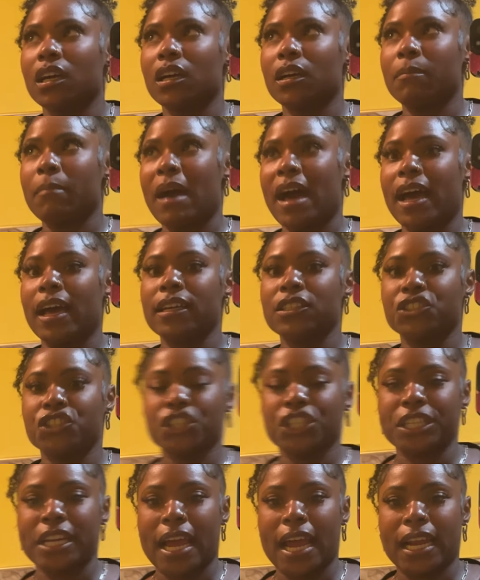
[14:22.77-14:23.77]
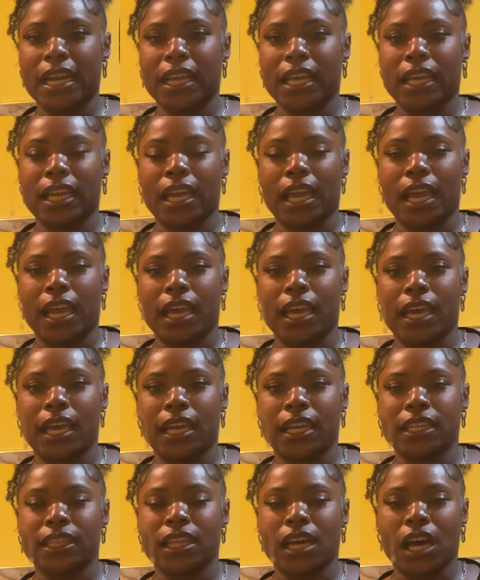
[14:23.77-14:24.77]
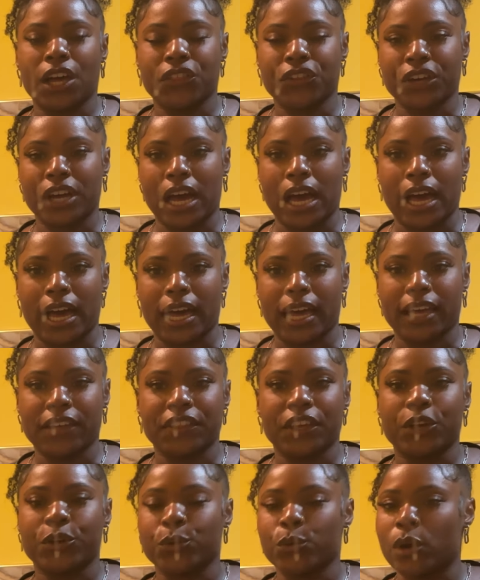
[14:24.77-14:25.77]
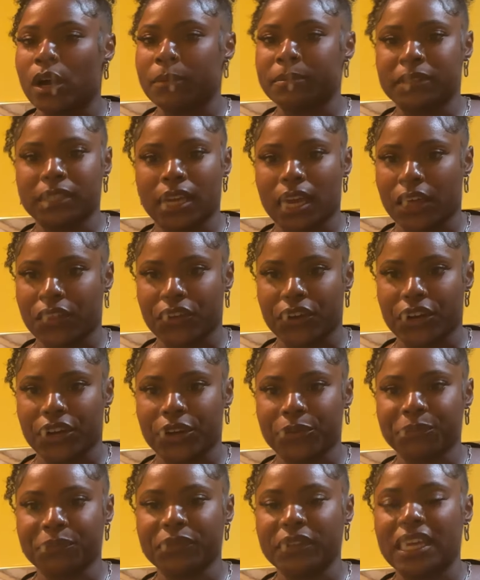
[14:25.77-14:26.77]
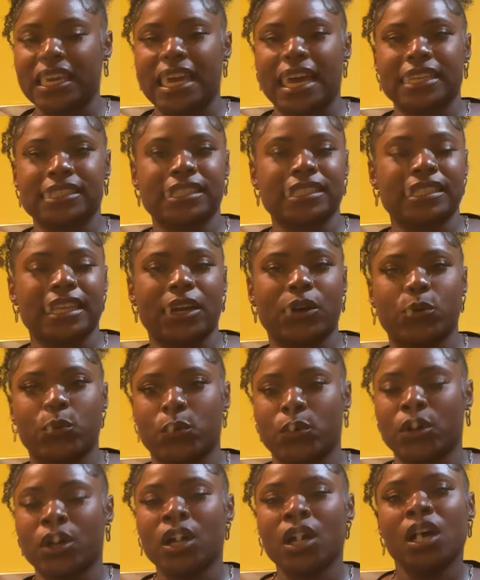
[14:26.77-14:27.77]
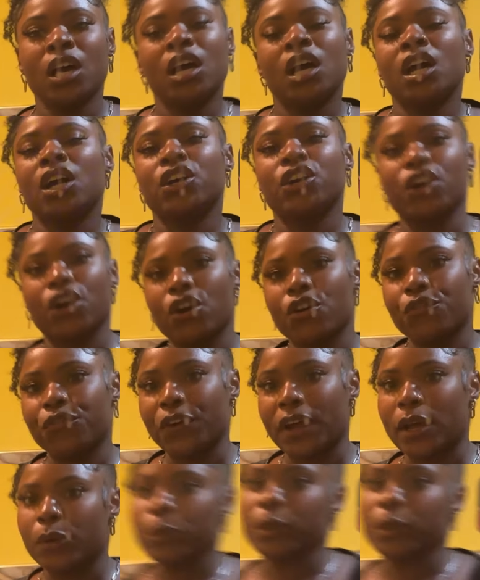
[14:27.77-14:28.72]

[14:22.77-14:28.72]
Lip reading: My sugar daddy and the other guy, they grew up together. He has this like girlfriend